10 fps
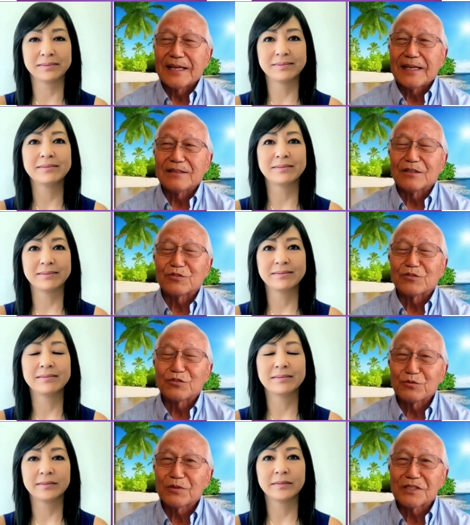Speaker 1: And the
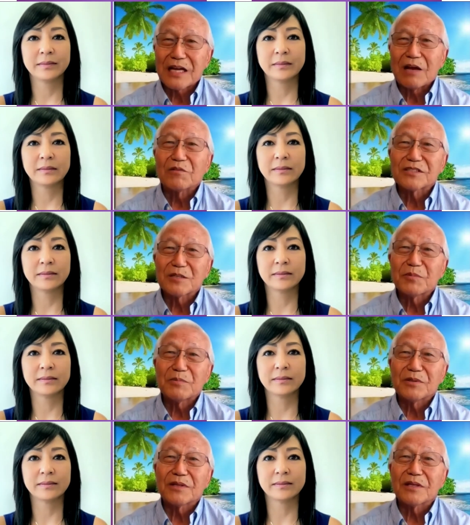two words I always tell
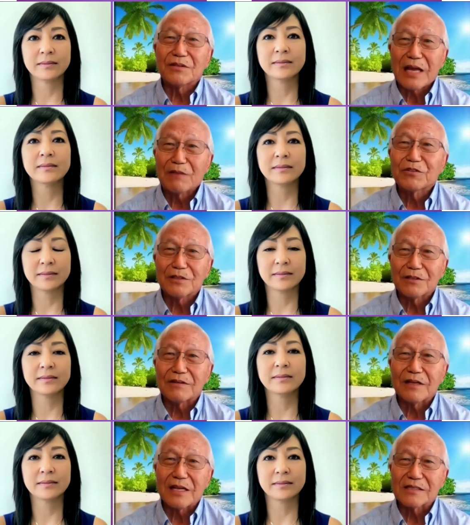people that you have to learn